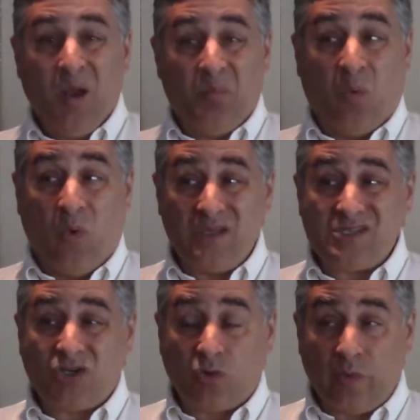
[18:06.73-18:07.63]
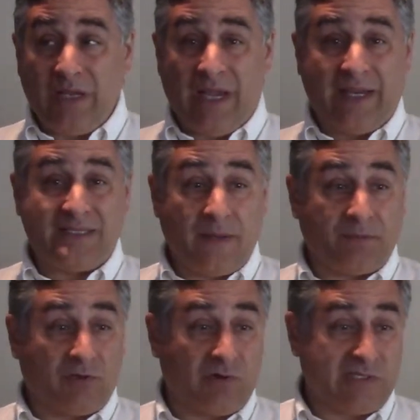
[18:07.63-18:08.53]
But once Korea
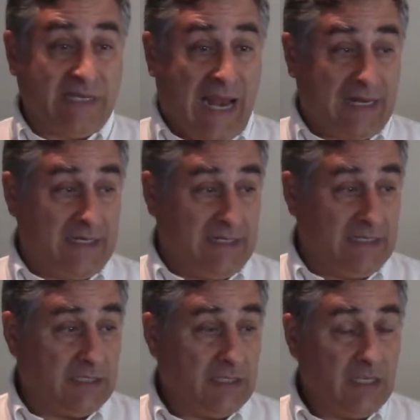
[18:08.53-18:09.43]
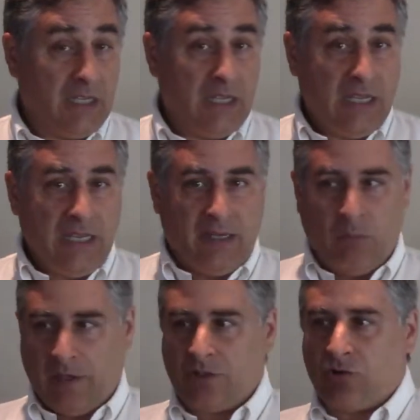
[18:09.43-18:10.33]
accepted Christianity, it
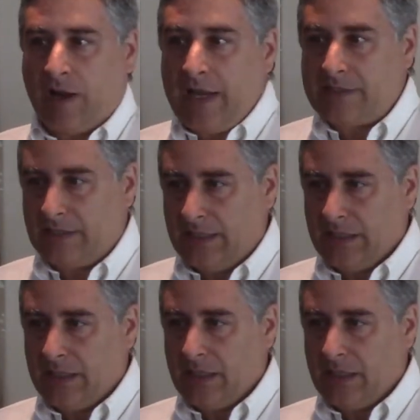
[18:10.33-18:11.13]
went crazy.